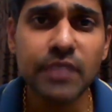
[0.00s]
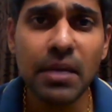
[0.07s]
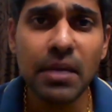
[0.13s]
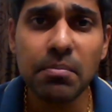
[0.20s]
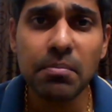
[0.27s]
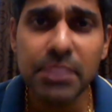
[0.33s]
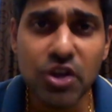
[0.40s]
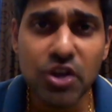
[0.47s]

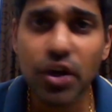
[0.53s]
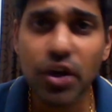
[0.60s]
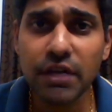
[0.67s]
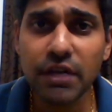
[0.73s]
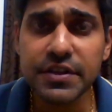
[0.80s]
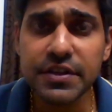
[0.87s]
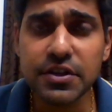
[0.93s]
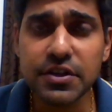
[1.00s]
majority of
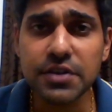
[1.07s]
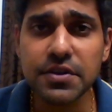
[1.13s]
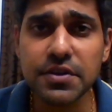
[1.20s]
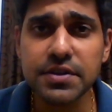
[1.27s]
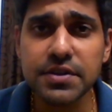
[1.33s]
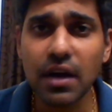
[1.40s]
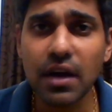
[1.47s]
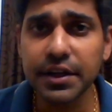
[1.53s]
the
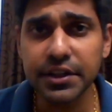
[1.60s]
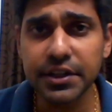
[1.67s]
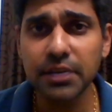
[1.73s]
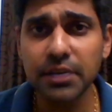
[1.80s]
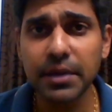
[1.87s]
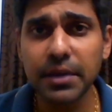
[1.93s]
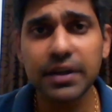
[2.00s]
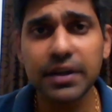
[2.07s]
structures are
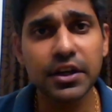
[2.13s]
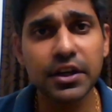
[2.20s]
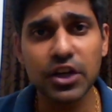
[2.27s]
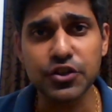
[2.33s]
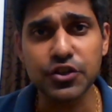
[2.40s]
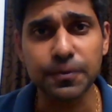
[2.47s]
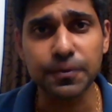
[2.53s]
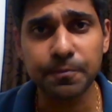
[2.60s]
determinate in
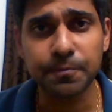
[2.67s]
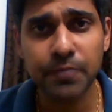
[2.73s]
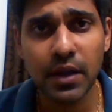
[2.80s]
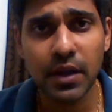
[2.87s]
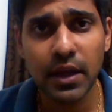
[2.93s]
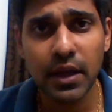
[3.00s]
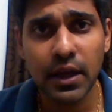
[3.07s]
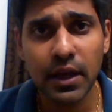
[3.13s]
nature,
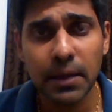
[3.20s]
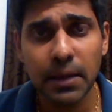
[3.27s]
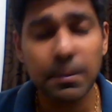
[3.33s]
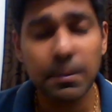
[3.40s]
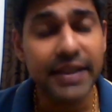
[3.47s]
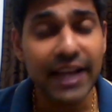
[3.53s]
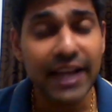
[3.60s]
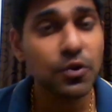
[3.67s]
but
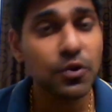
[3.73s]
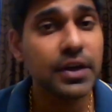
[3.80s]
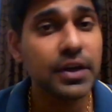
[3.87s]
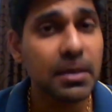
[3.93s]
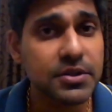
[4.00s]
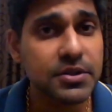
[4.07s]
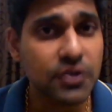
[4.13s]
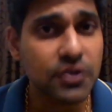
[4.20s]
can you name
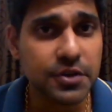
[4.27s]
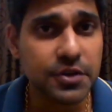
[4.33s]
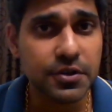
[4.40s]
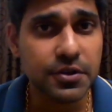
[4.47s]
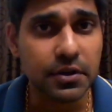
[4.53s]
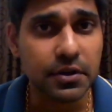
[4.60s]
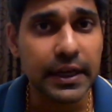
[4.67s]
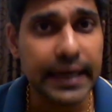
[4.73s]
a
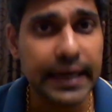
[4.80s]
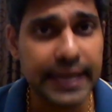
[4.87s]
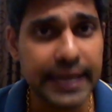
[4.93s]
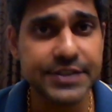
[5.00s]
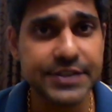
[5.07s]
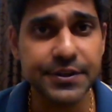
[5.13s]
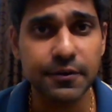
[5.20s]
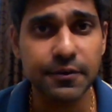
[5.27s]
structure in
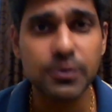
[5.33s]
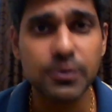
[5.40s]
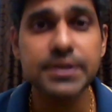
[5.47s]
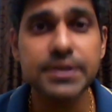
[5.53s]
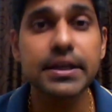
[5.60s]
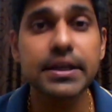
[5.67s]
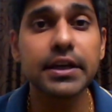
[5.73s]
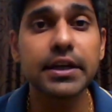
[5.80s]
nature which is
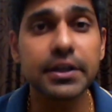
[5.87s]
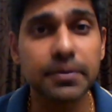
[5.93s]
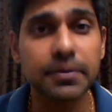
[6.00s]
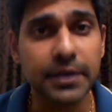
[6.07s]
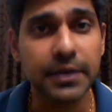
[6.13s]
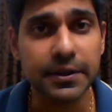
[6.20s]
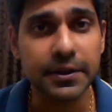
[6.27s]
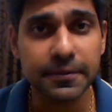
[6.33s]
indeterminate?